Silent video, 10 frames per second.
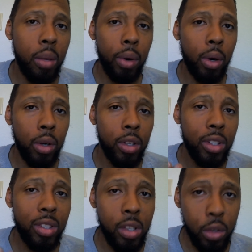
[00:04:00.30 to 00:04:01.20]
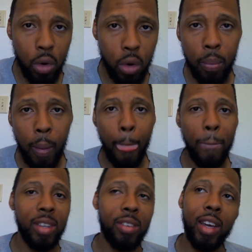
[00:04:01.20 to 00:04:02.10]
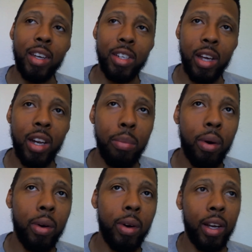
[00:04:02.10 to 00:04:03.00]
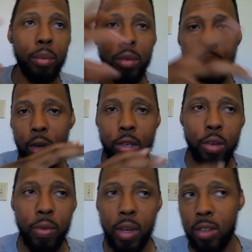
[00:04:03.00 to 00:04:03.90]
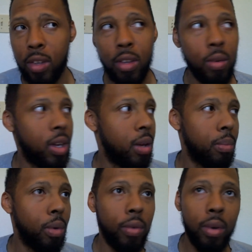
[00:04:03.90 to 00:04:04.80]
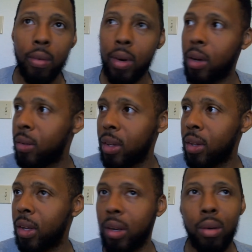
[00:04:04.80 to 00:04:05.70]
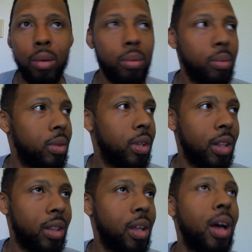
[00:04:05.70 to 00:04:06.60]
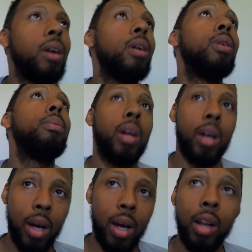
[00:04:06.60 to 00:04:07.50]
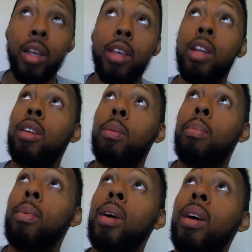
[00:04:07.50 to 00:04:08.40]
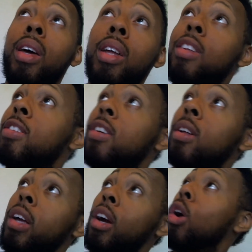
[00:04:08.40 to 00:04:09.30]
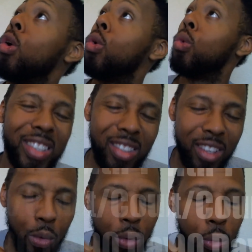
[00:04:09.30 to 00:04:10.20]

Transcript: ball syndrome. It's like a shiny ball that comes across your face and you keep moving around like, oh, look at that. Oh my God, it hit the, it hit the ceiling. Oh, stick with